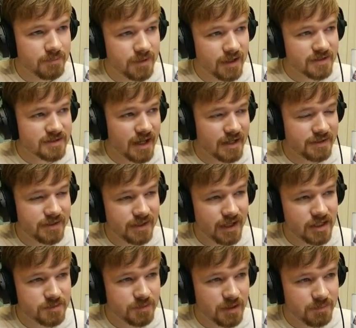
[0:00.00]
because 18
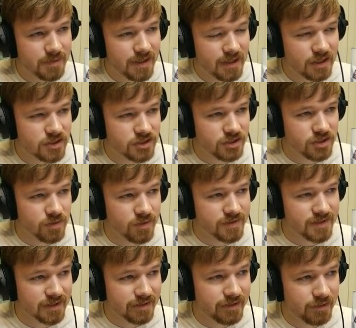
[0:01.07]
HP Pikachu
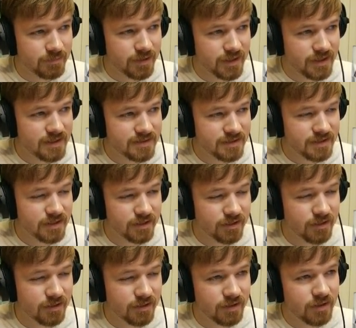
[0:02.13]
is a little bit
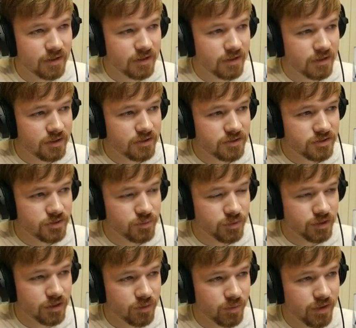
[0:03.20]
easier to
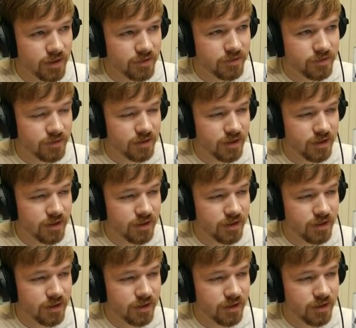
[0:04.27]
work with